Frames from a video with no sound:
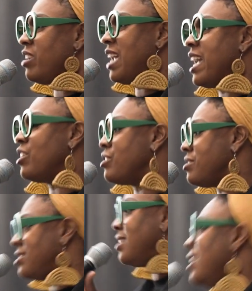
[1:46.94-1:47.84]

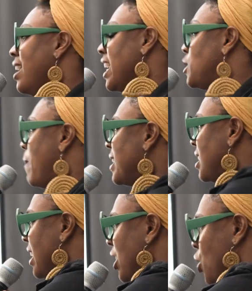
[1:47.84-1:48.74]
creators,
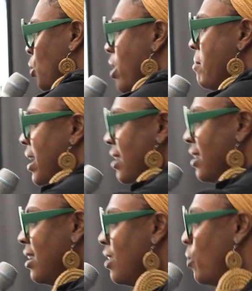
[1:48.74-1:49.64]
especially you women.
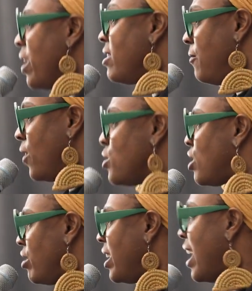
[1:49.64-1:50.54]
We're the
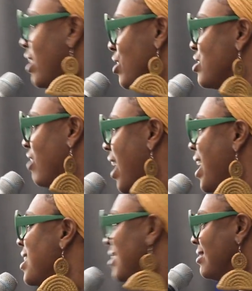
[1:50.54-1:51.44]
first creators,
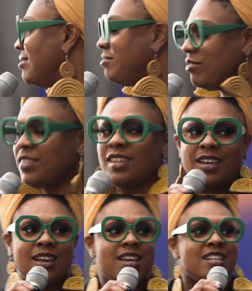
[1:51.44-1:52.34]
right?
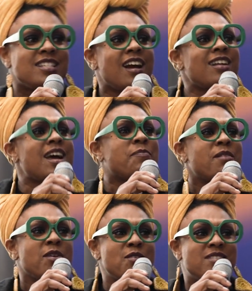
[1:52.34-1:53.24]
Turn up the
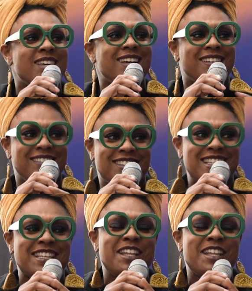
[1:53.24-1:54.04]
music just a